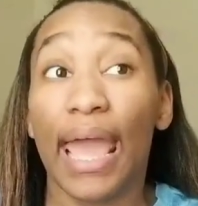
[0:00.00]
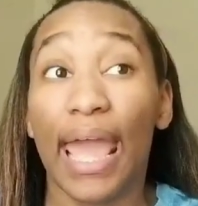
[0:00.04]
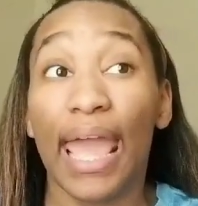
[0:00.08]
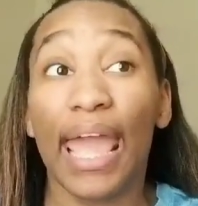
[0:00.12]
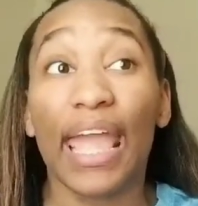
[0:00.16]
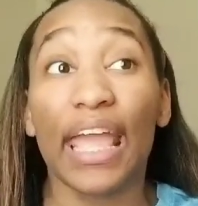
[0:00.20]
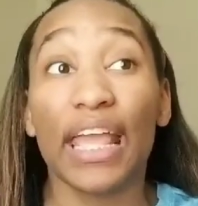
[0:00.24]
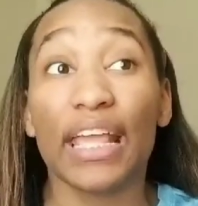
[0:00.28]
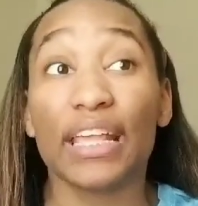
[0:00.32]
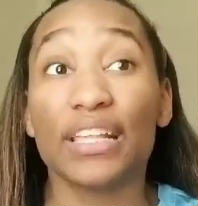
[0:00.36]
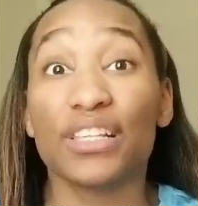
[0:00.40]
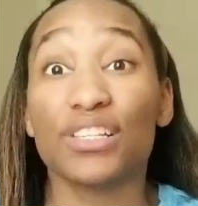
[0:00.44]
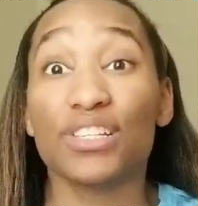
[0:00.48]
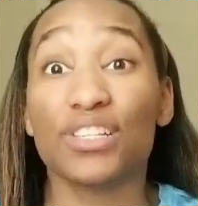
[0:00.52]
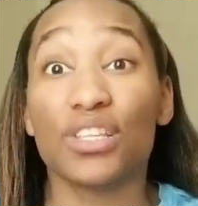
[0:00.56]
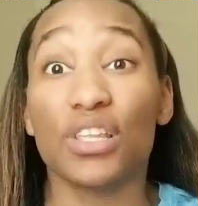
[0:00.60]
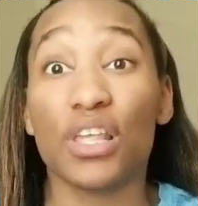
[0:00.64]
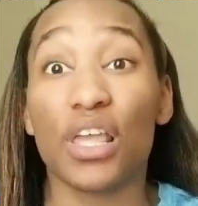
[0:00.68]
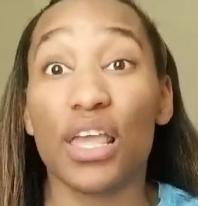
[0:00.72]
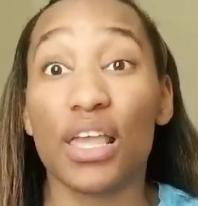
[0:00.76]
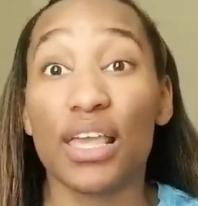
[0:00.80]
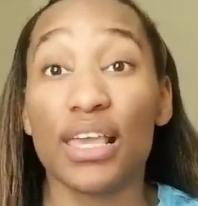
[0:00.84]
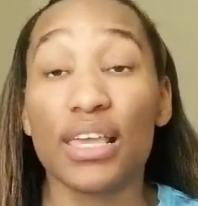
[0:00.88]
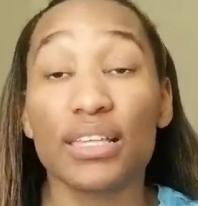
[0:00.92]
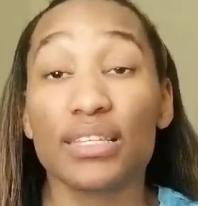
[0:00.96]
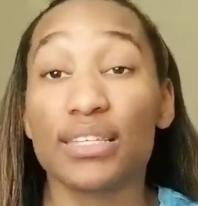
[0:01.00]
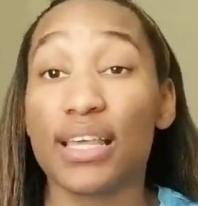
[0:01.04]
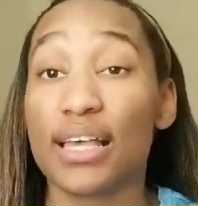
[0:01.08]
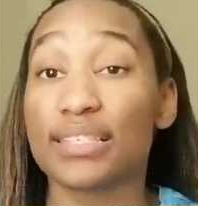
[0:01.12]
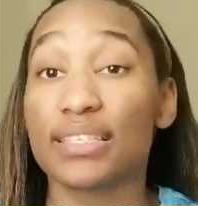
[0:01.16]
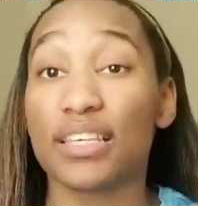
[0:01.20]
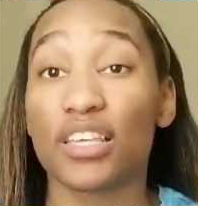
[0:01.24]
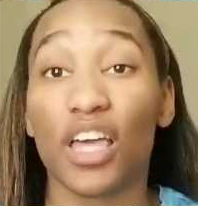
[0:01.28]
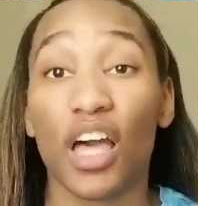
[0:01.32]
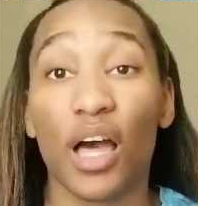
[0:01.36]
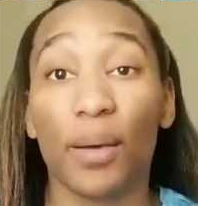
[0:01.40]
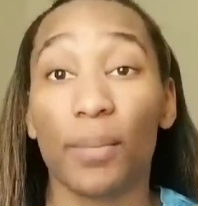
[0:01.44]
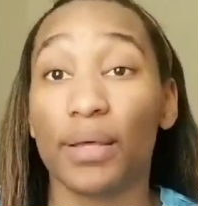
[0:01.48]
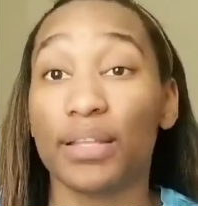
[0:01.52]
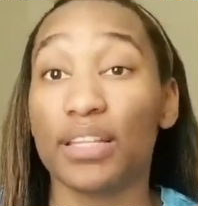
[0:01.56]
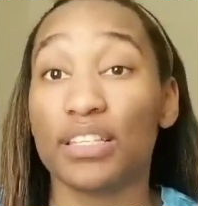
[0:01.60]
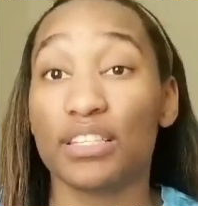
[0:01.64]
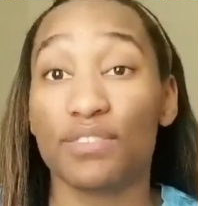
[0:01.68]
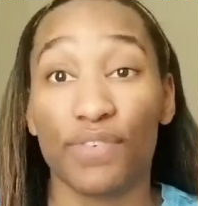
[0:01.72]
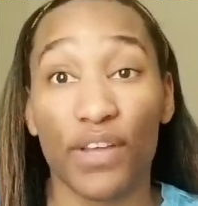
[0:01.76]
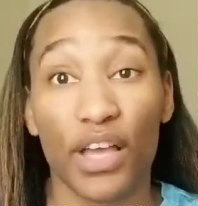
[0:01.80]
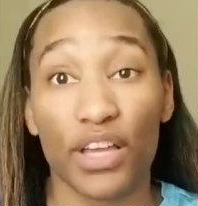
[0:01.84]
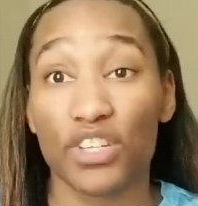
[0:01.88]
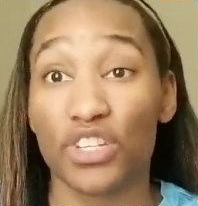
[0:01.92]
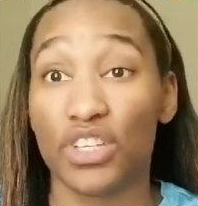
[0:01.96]
And he doesn't come on
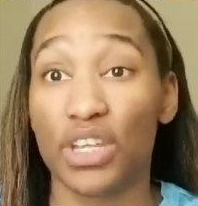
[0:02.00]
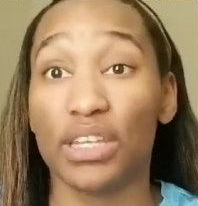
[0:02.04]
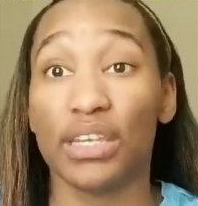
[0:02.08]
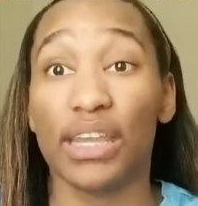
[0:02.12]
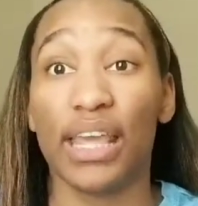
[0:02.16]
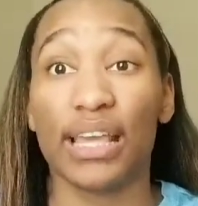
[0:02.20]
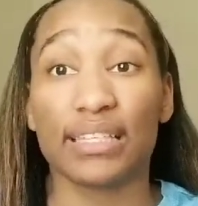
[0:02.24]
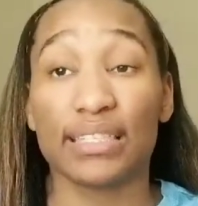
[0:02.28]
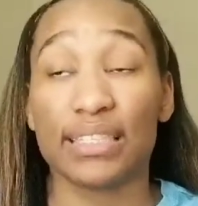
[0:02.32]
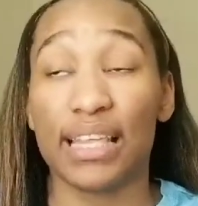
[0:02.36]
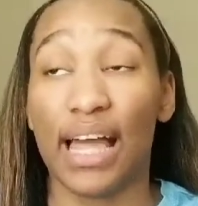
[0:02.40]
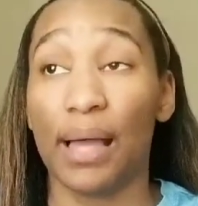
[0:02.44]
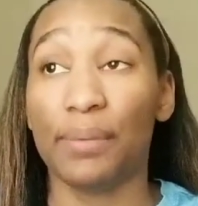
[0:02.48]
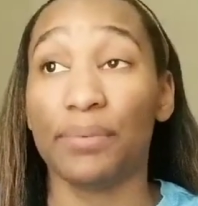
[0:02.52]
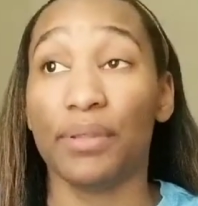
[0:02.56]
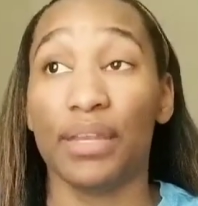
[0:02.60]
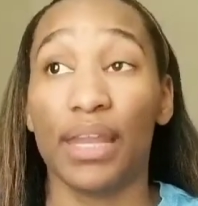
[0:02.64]
his fuck shit next time.